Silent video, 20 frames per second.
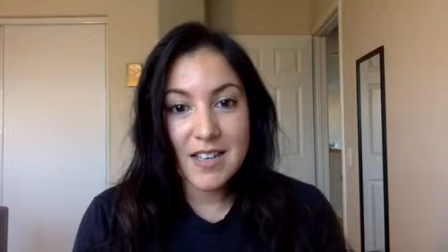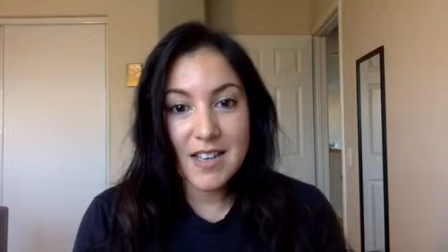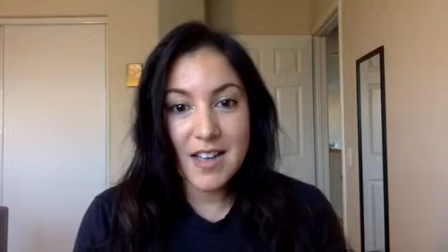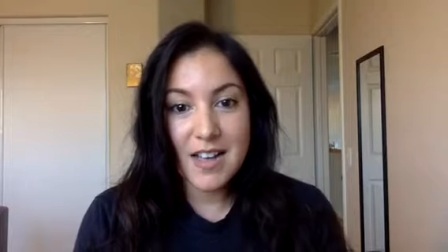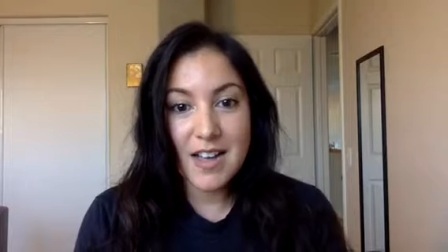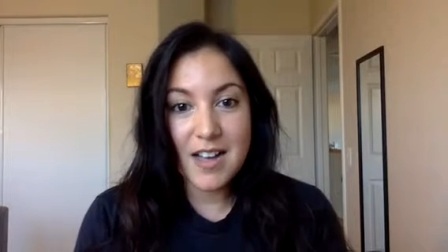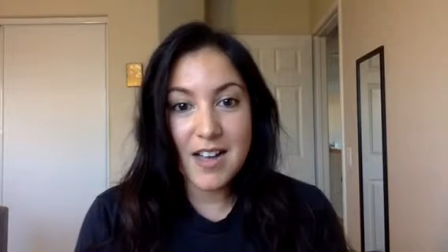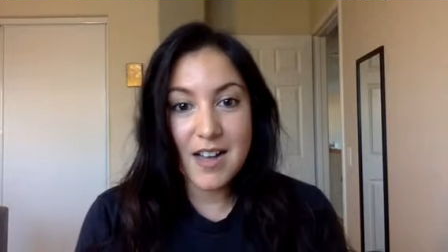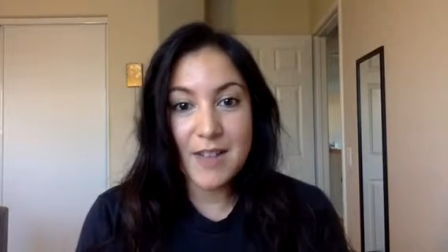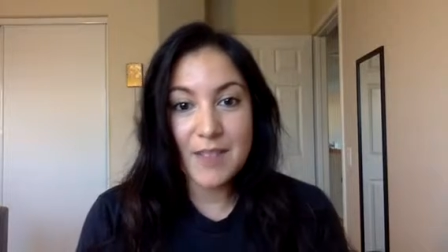
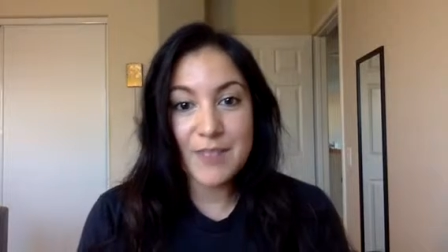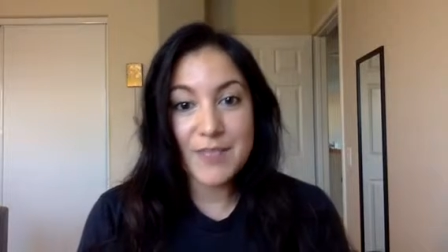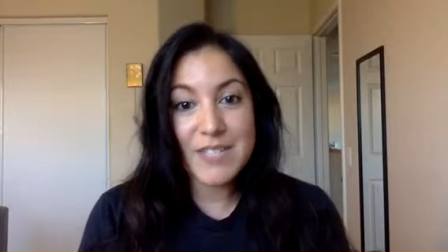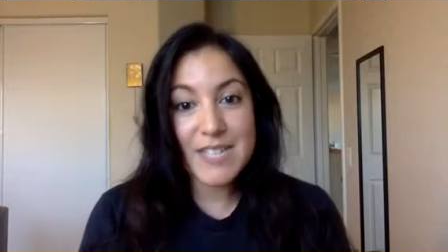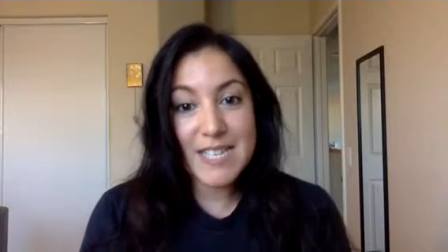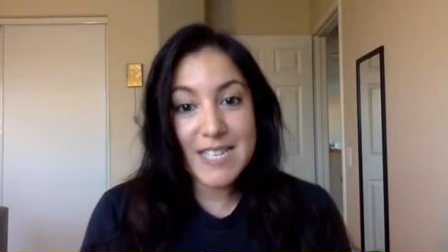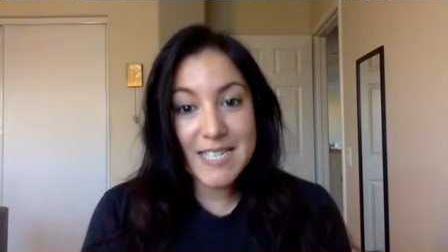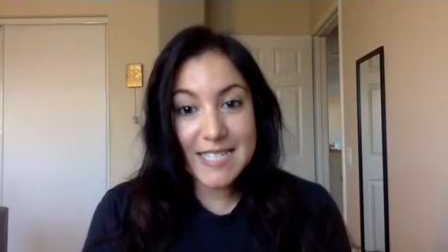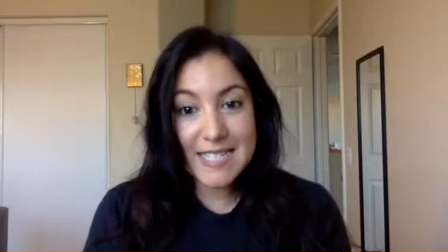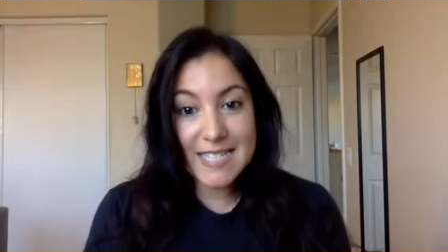Um,
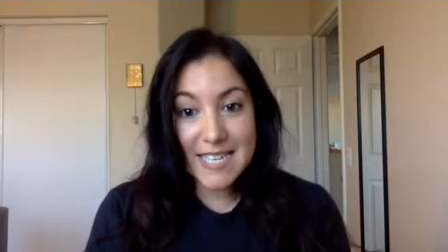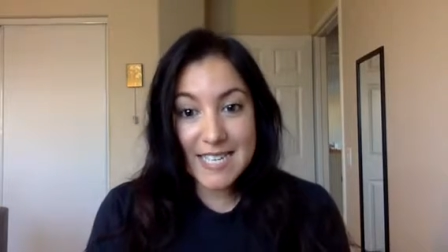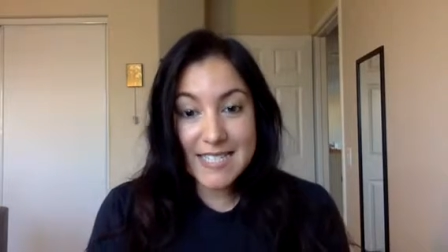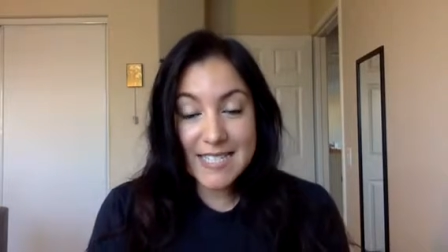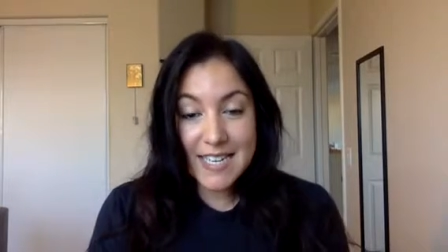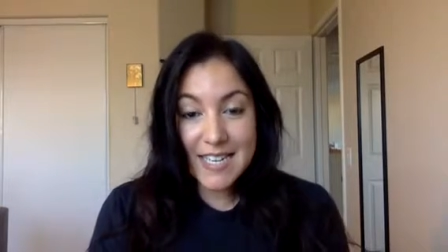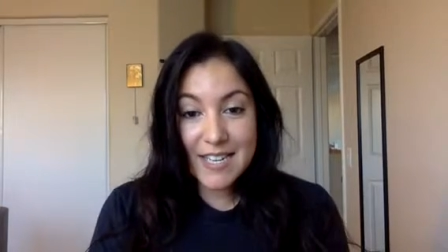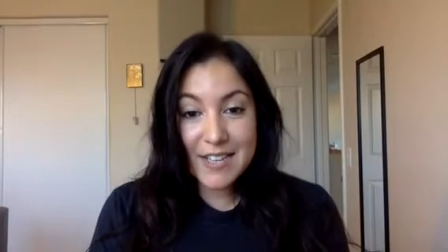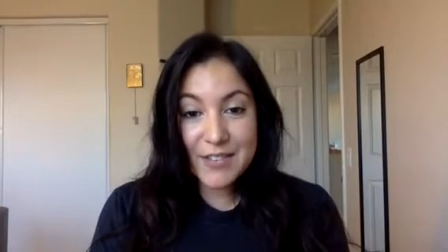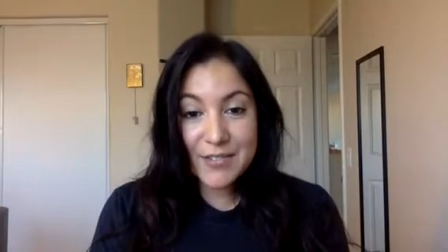stay
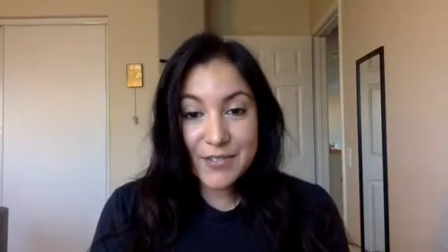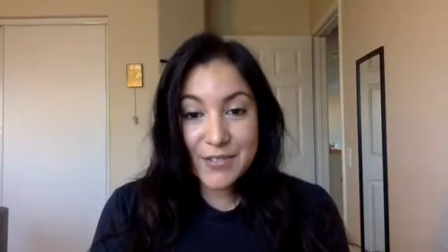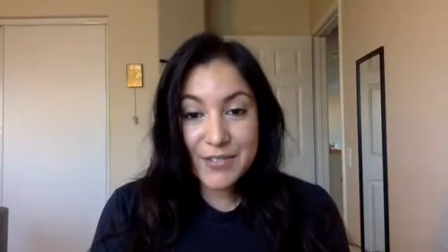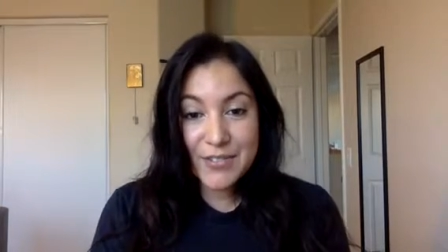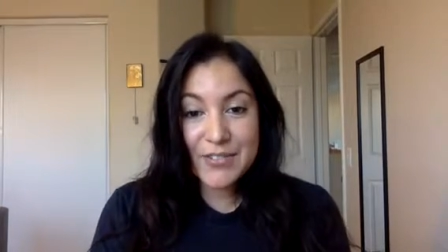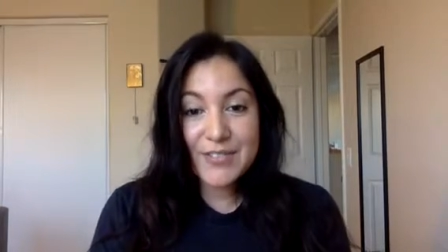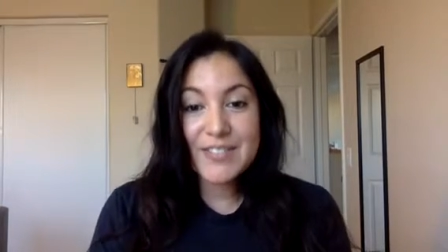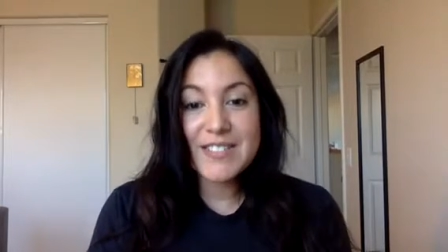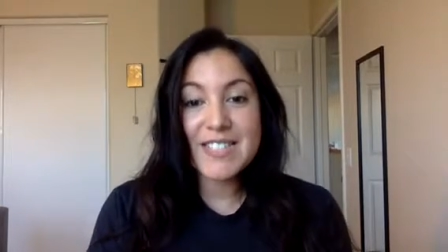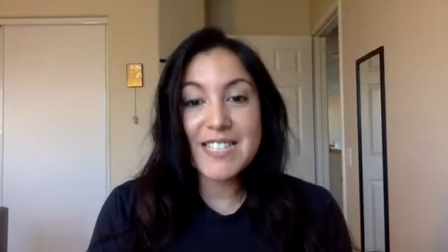safe,
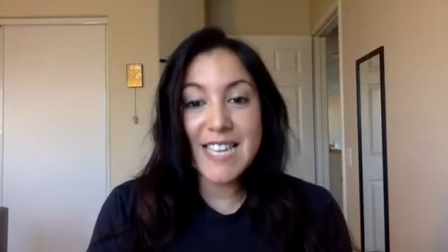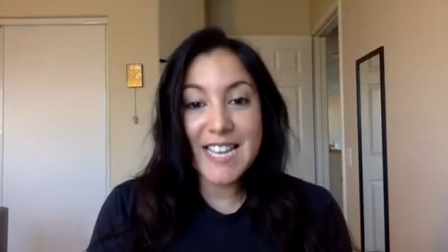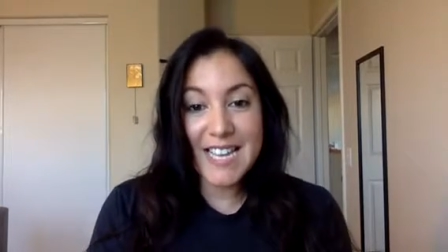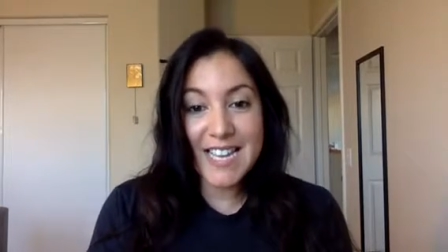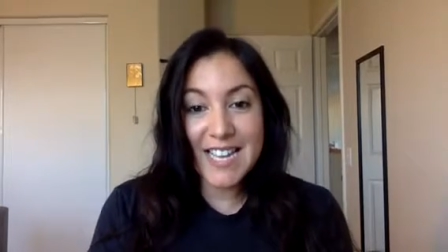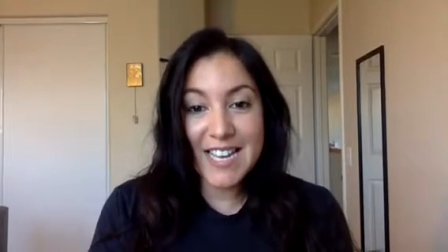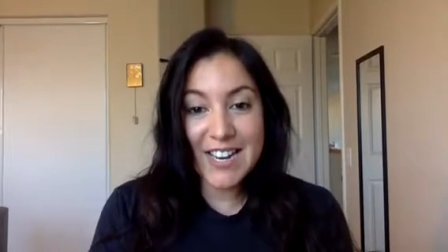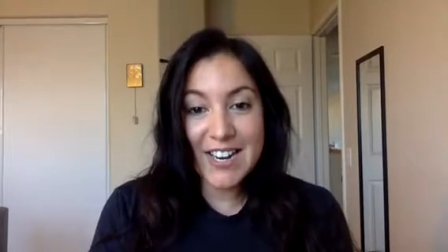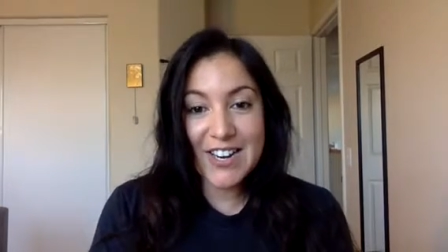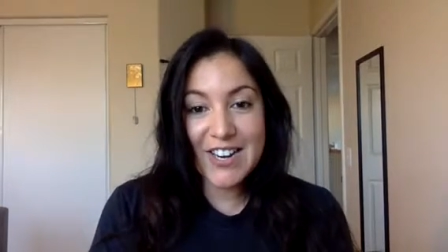
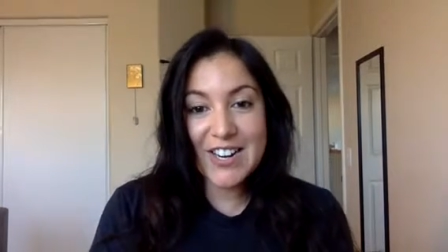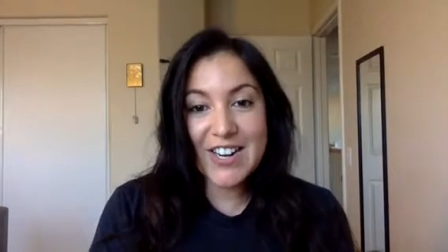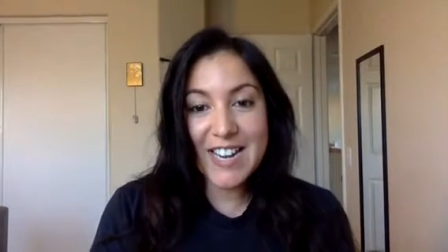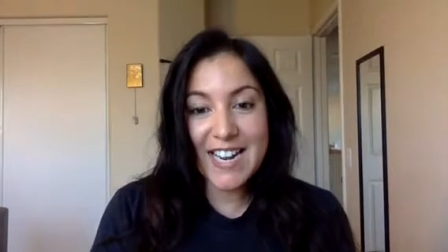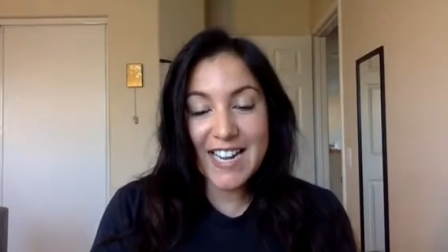take care,